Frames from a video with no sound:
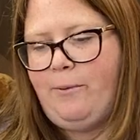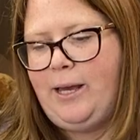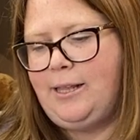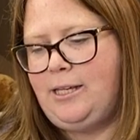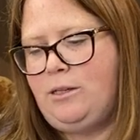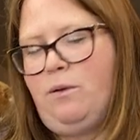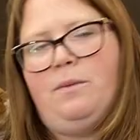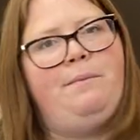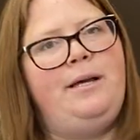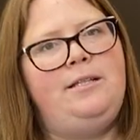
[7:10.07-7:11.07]
We got these from
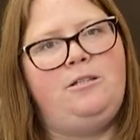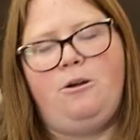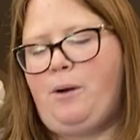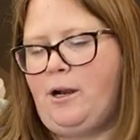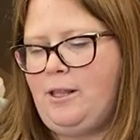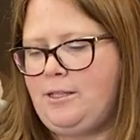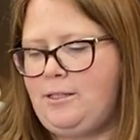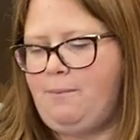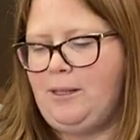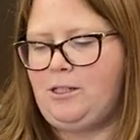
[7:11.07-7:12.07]
the bin, so part of the
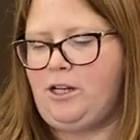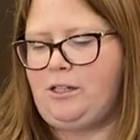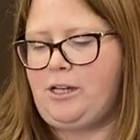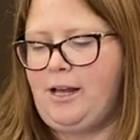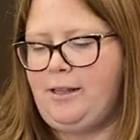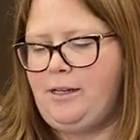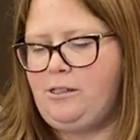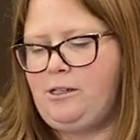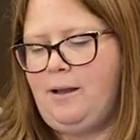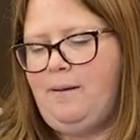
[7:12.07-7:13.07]
stimulus check
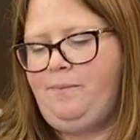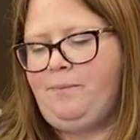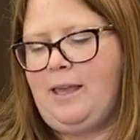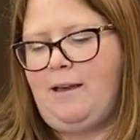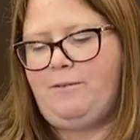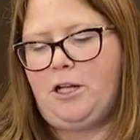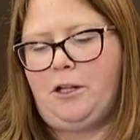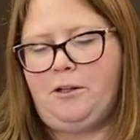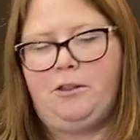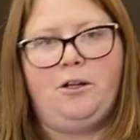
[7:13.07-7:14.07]
challenge have a
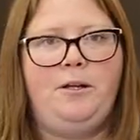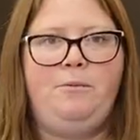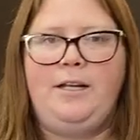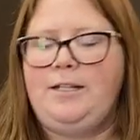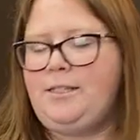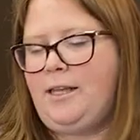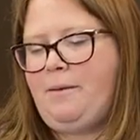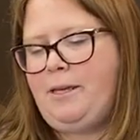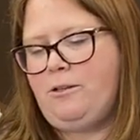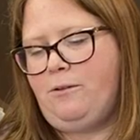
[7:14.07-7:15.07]
dollar thirty-one into
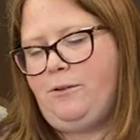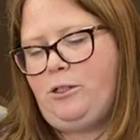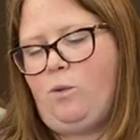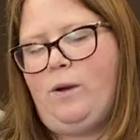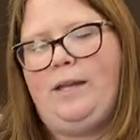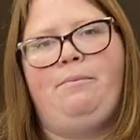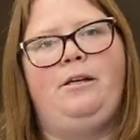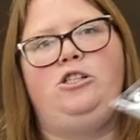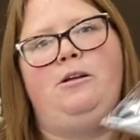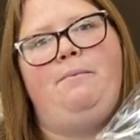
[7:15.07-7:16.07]
them. They sold for twenty
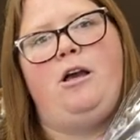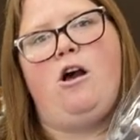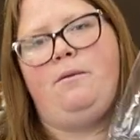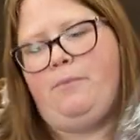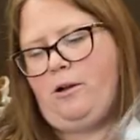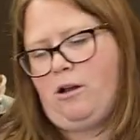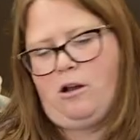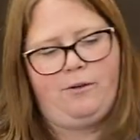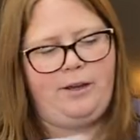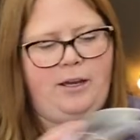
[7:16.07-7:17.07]
plus shipping on
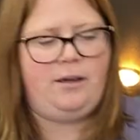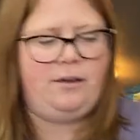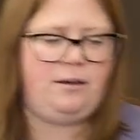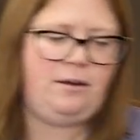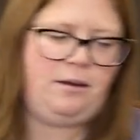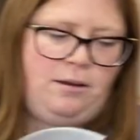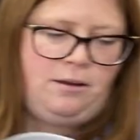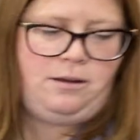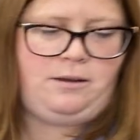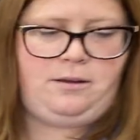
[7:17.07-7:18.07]
Mercari. That's very
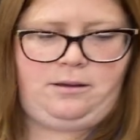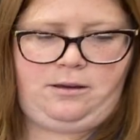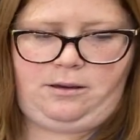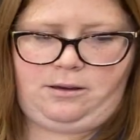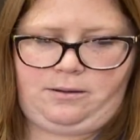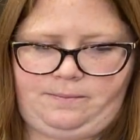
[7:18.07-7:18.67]
nice. Yeah.